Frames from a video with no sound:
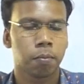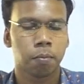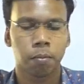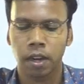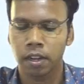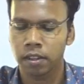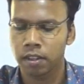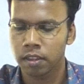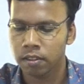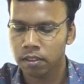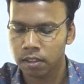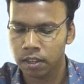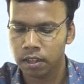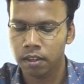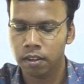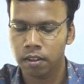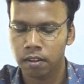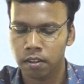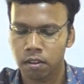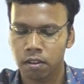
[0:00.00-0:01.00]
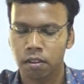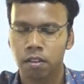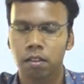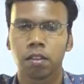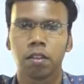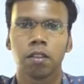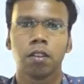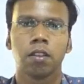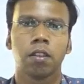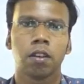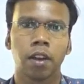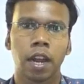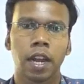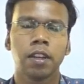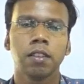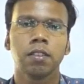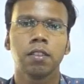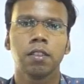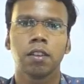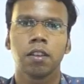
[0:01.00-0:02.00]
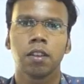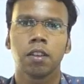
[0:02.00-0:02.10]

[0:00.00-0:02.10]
By these three rights,